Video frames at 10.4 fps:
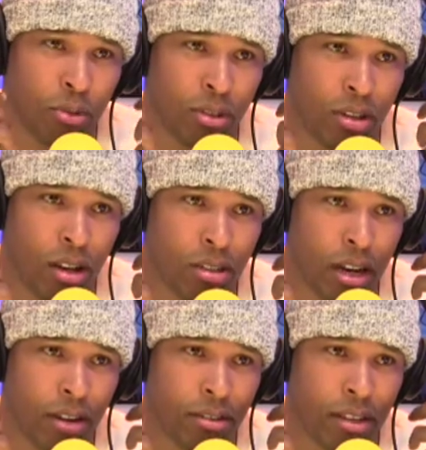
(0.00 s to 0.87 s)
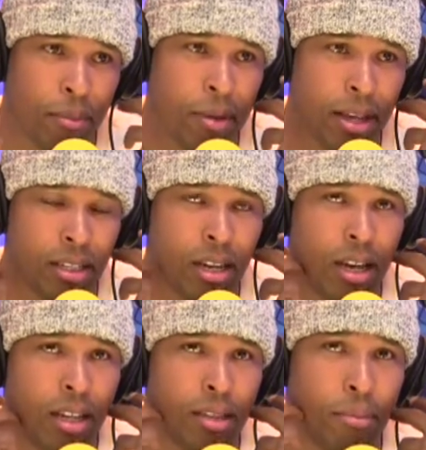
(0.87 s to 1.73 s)
with Saul's character. That makes
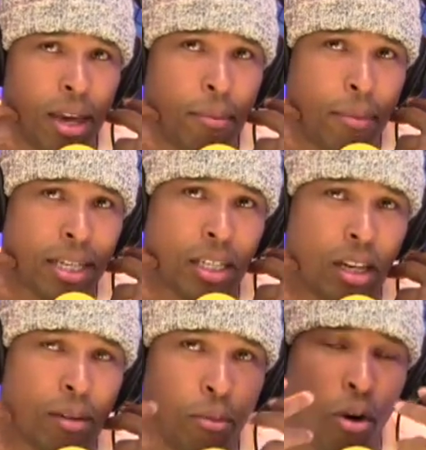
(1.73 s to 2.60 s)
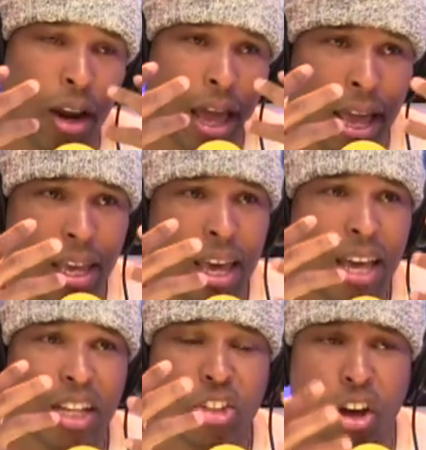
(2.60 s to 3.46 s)
to me it makes it no, look more like
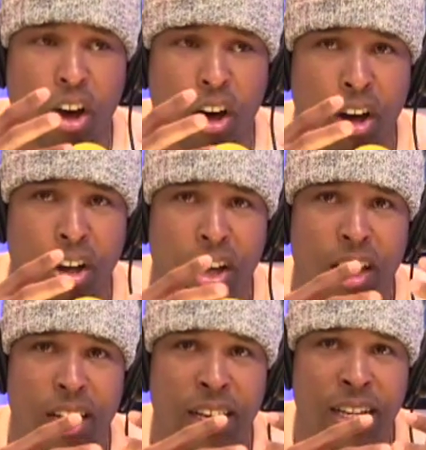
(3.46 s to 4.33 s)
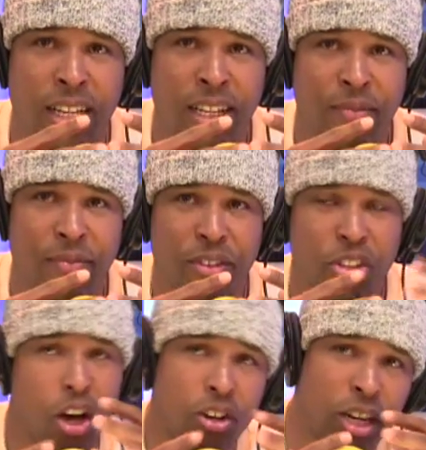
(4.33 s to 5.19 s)
Saul.
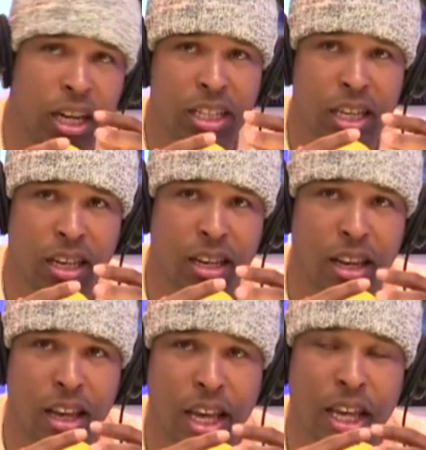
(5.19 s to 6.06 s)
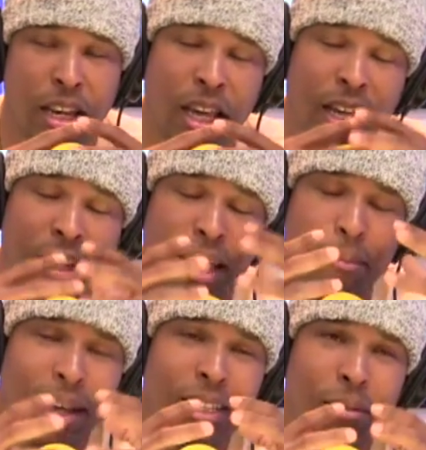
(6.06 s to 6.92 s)
Saul doesn't. He he. It
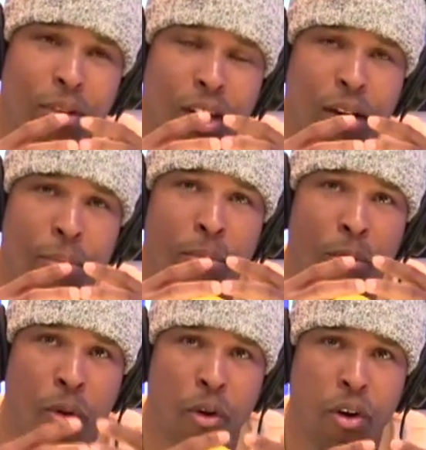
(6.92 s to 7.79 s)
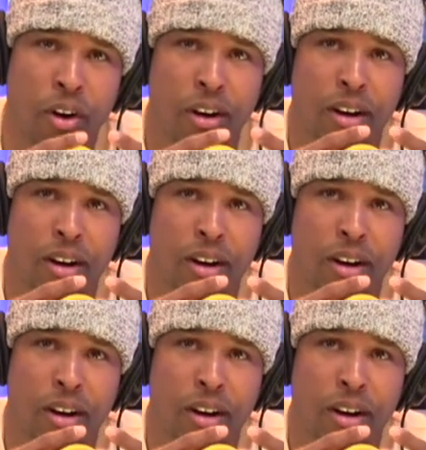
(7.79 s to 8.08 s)
makes him look more